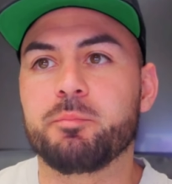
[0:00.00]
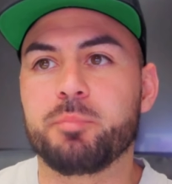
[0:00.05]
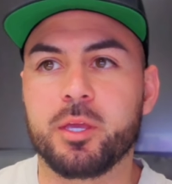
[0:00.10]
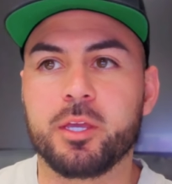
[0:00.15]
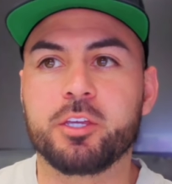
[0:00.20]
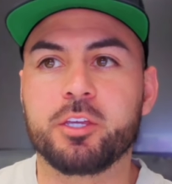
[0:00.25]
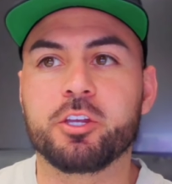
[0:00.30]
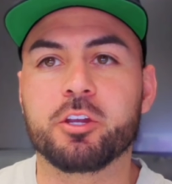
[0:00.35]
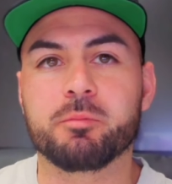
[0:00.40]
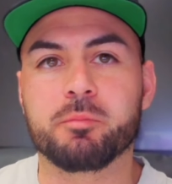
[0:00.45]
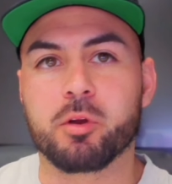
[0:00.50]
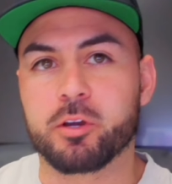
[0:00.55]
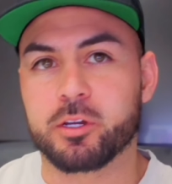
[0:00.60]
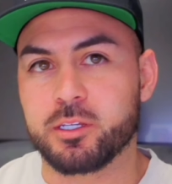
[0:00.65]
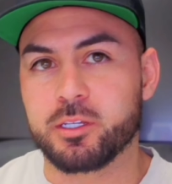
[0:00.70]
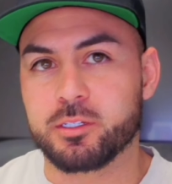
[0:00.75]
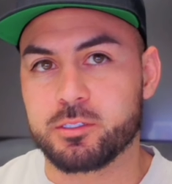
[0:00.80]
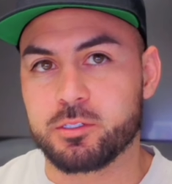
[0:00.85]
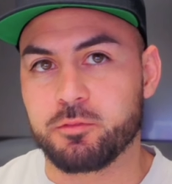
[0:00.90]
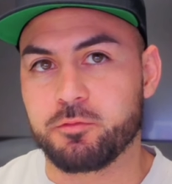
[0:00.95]
Pick your
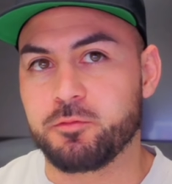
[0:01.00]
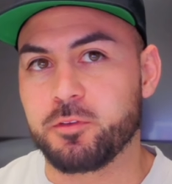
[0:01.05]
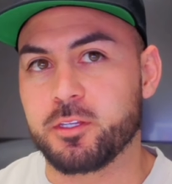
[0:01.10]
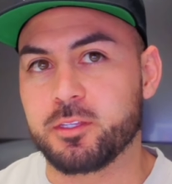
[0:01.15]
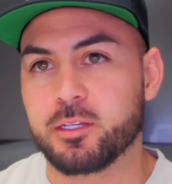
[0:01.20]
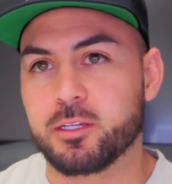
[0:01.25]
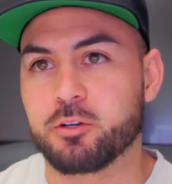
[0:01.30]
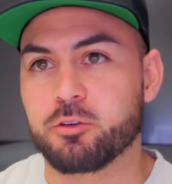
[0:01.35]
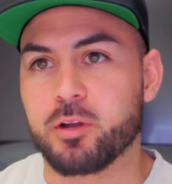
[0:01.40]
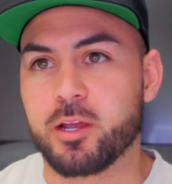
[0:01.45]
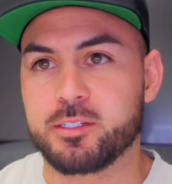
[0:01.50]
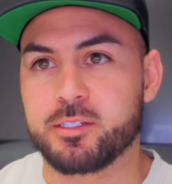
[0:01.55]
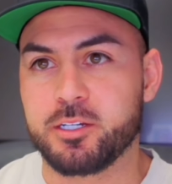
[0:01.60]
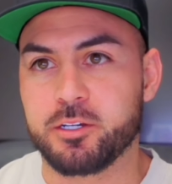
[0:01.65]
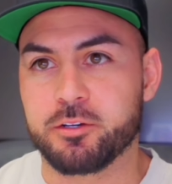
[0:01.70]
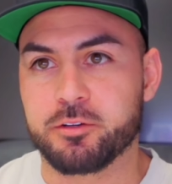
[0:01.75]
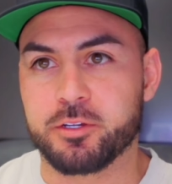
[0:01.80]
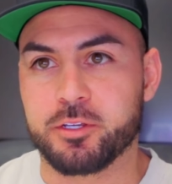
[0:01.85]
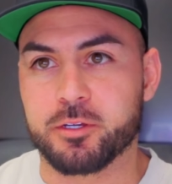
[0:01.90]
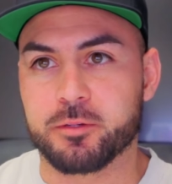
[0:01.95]
market to fit the
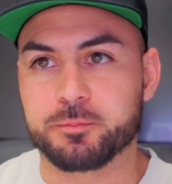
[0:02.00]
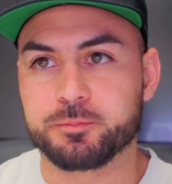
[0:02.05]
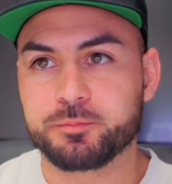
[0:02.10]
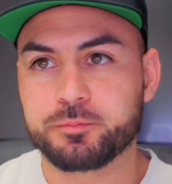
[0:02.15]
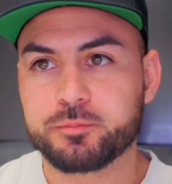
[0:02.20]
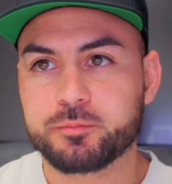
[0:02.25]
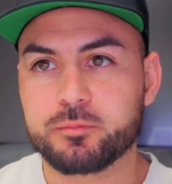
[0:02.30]
criteria.